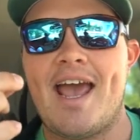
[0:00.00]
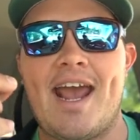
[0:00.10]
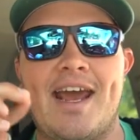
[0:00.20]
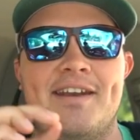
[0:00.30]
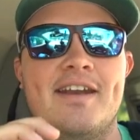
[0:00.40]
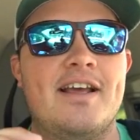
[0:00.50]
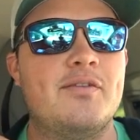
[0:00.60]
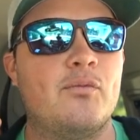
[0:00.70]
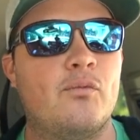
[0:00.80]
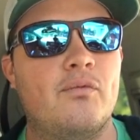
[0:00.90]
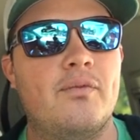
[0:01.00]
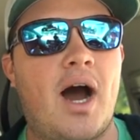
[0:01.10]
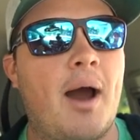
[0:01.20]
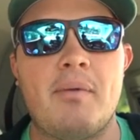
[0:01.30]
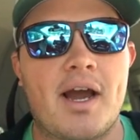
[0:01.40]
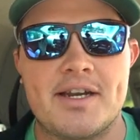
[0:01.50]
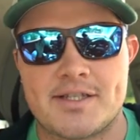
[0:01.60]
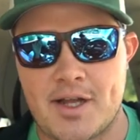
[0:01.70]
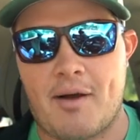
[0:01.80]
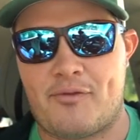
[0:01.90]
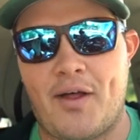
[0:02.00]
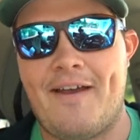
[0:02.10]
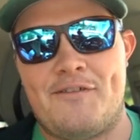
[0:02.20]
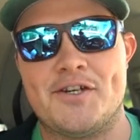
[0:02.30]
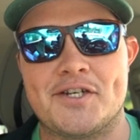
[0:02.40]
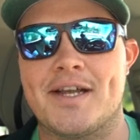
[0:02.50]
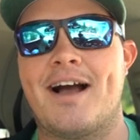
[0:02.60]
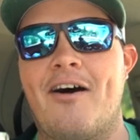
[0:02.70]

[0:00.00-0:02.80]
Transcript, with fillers: and I'm not going to stop fly fishing.